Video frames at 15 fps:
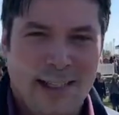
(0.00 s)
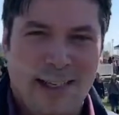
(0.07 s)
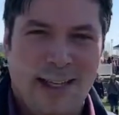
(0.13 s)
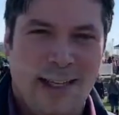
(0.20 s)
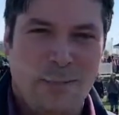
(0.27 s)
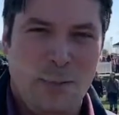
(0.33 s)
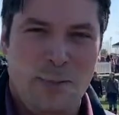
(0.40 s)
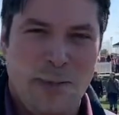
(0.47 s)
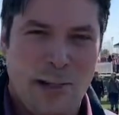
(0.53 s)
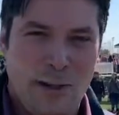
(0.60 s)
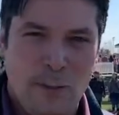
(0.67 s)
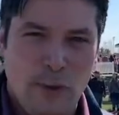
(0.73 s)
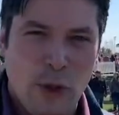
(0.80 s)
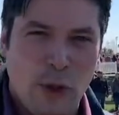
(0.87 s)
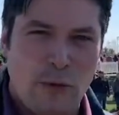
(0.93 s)
and we've got
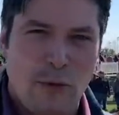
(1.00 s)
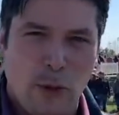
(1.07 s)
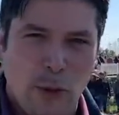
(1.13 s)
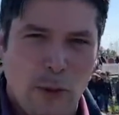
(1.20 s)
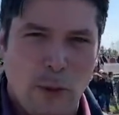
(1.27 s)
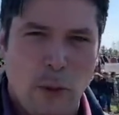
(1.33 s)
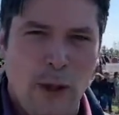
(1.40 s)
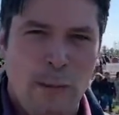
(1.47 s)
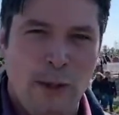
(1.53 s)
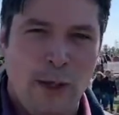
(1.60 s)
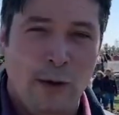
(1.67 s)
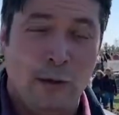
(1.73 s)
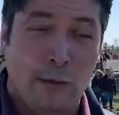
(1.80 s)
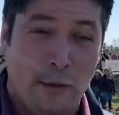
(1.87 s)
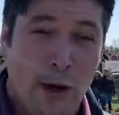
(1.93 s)
the beautiful
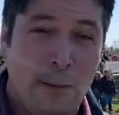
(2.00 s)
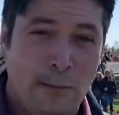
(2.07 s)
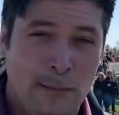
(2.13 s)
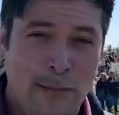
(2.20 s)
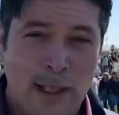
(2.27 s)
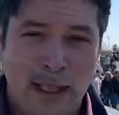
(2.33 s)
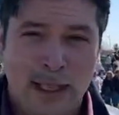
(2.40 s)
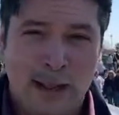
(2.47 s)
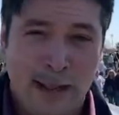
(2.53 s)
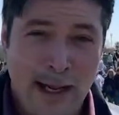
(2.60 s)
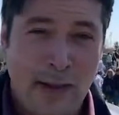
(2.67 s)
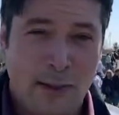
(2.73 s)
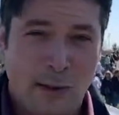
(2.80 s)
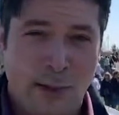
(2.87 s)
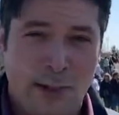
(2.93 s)
windmill from the
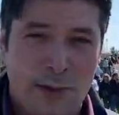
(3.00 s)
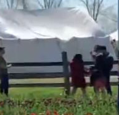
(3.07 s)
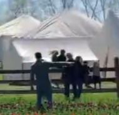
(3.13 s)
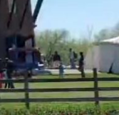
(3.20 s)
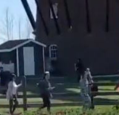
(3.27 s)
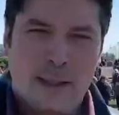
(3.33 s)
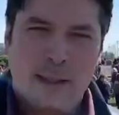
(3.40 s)
Netherlands.